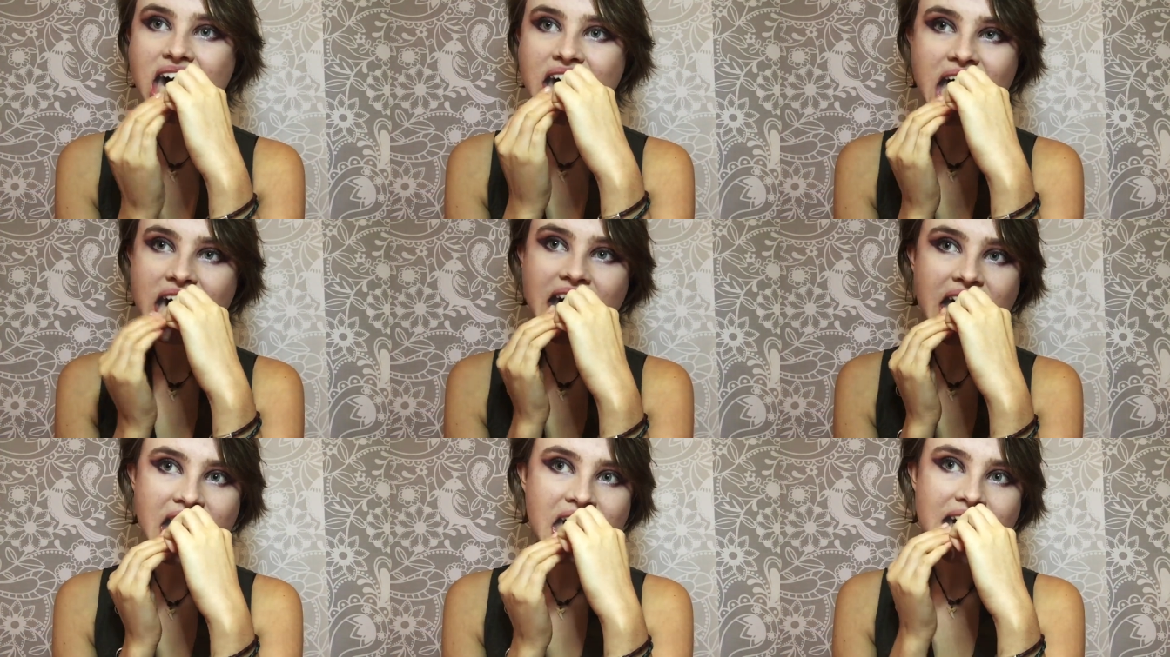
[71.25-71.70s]

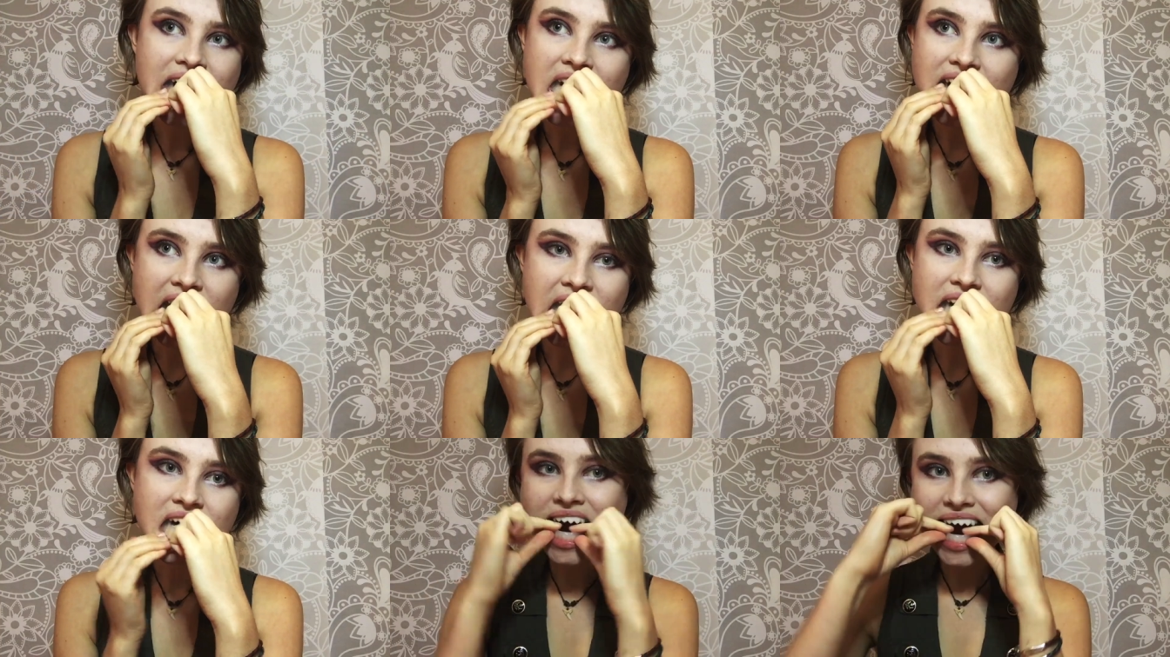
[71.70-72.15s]
which will
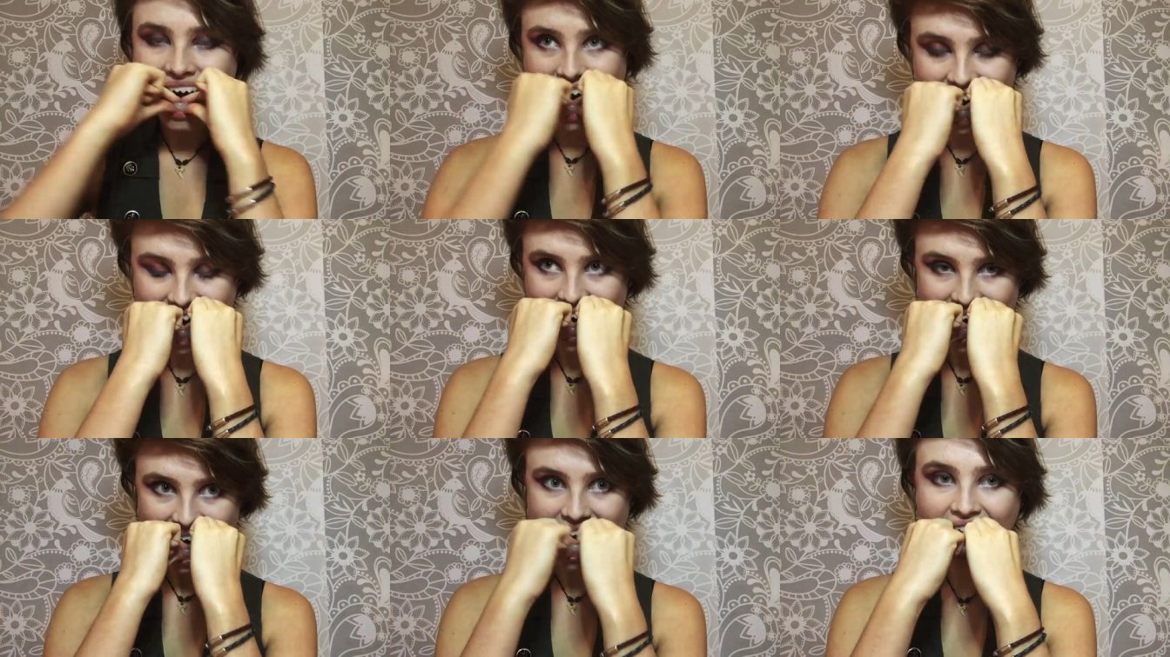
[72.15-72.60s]
later be
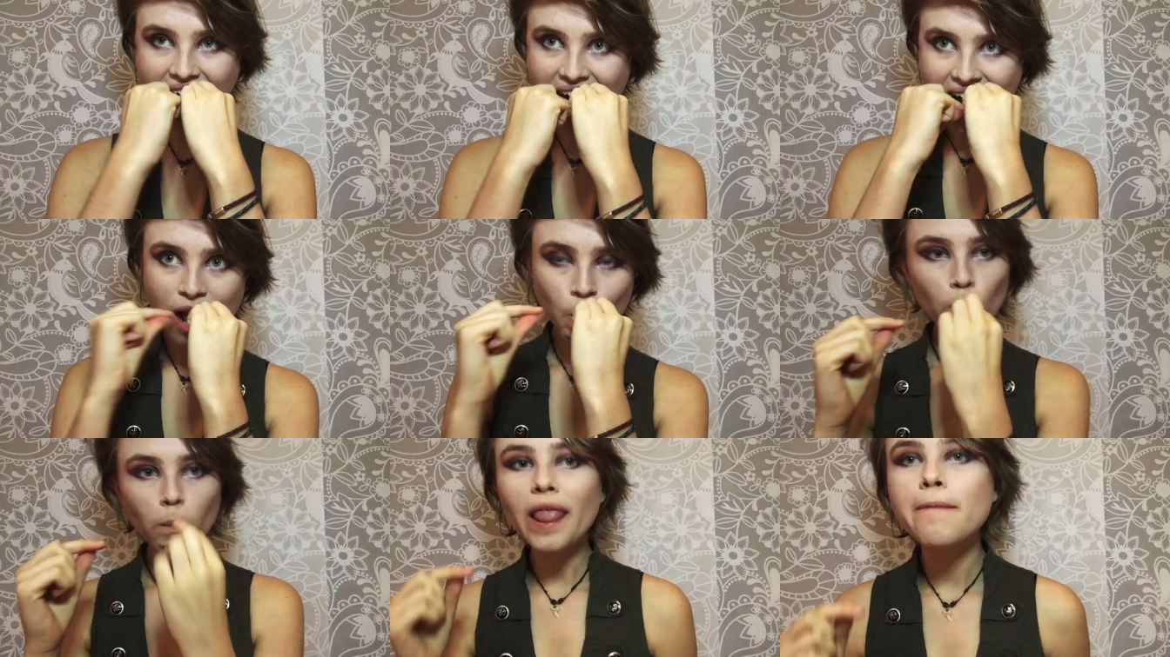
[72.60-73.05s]
made
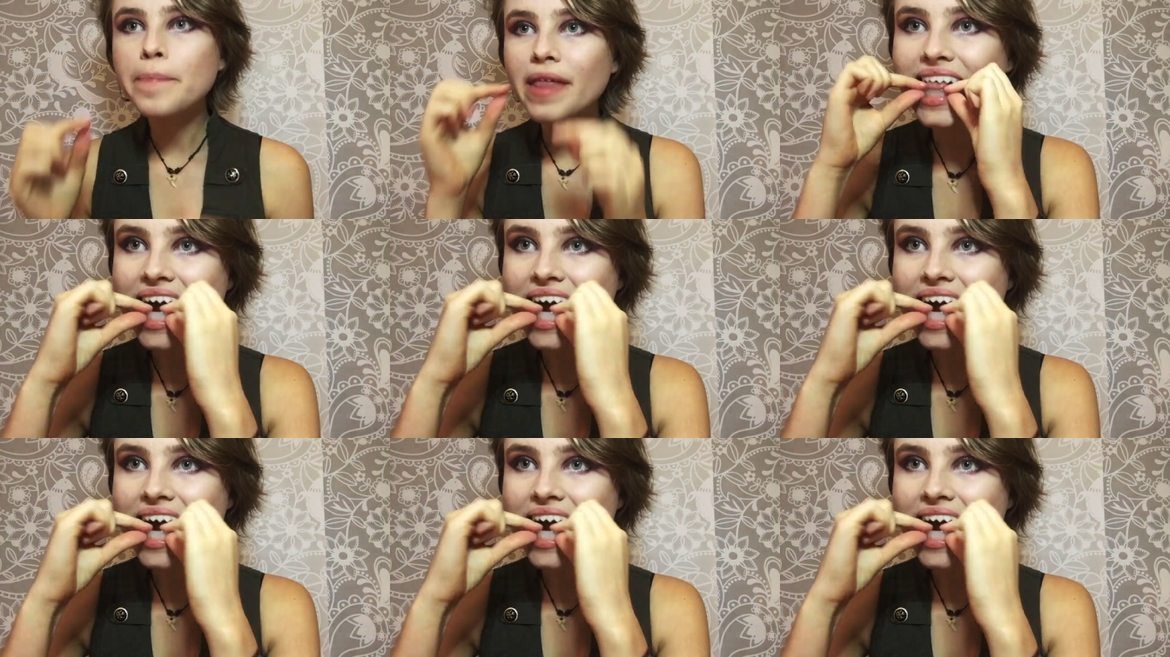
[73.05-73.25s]
into the